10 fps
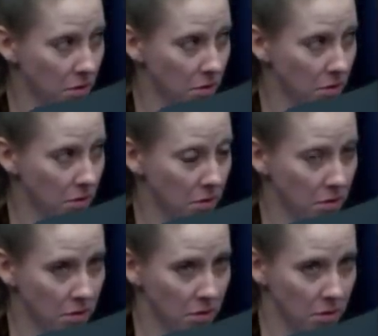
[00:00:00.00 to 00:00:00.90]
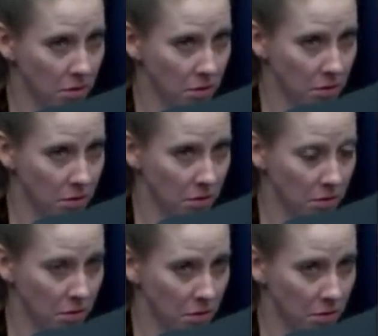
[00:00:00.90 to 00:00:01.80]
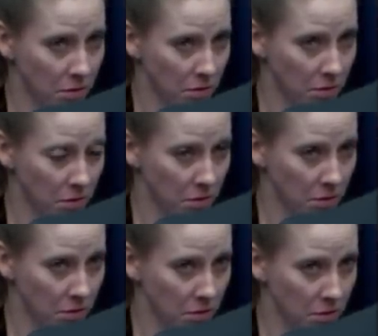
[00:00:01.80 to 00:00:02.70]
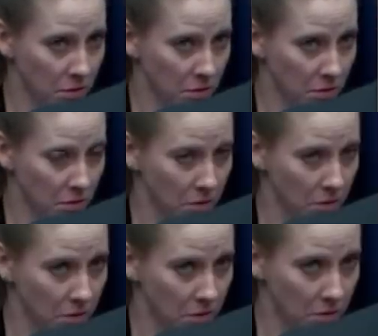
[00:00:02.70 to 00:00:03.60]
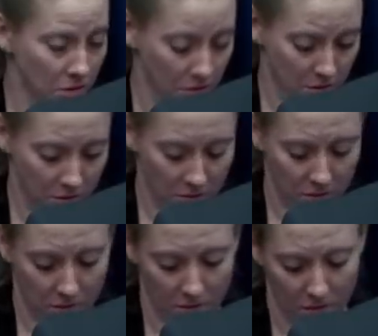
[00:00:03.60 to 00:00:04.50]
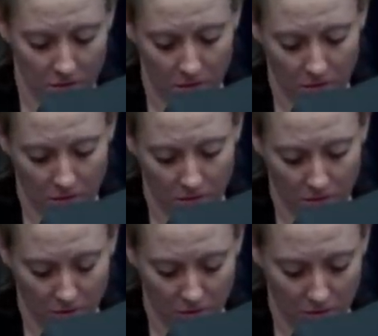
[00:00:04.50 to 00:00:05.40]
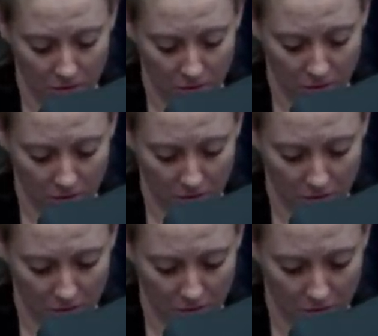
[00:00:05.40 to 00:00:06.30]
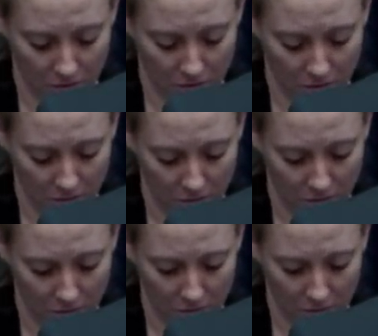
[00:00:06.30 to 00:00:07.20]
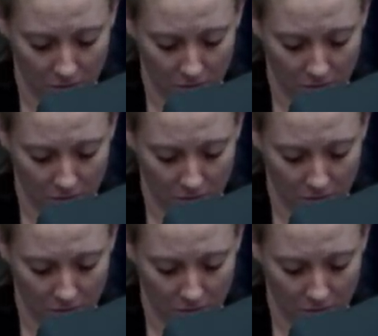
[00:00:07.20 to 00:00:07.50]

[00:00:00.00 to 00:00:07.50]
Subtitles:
(not speaking)